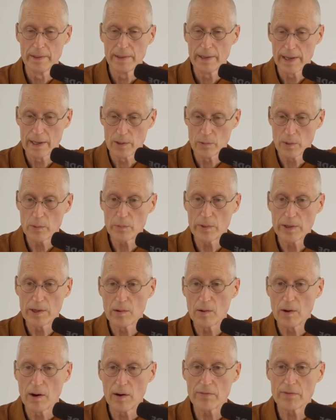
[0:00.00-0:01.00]
And when we
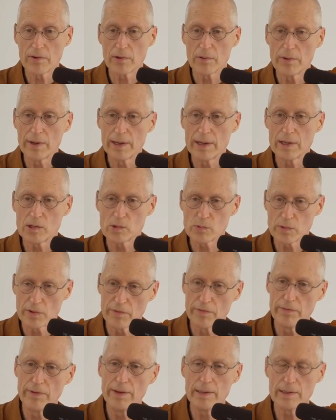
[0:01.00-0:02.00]
go off the rails, we
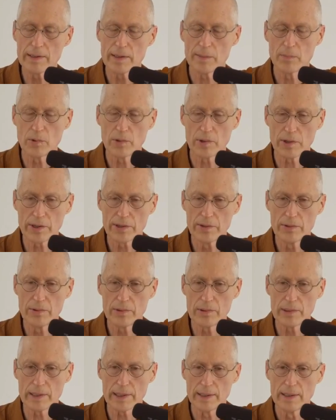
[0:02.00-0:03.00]
feel it more
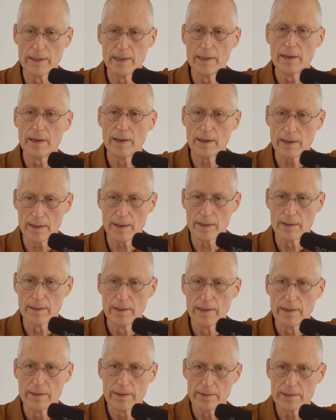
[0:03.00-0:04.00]
acutely. Ah,
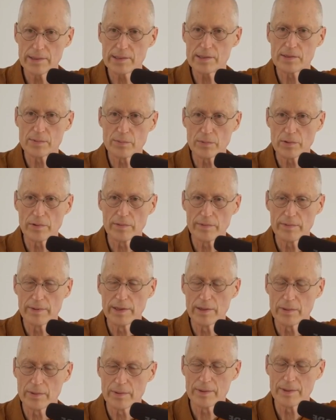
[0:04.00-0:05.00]
this is more,
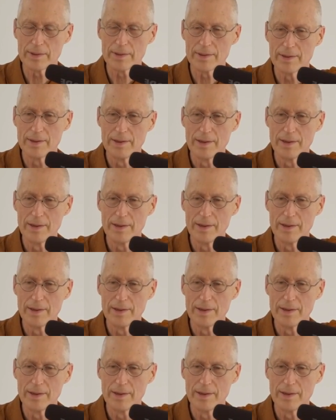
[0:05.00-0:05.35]
you know, uh,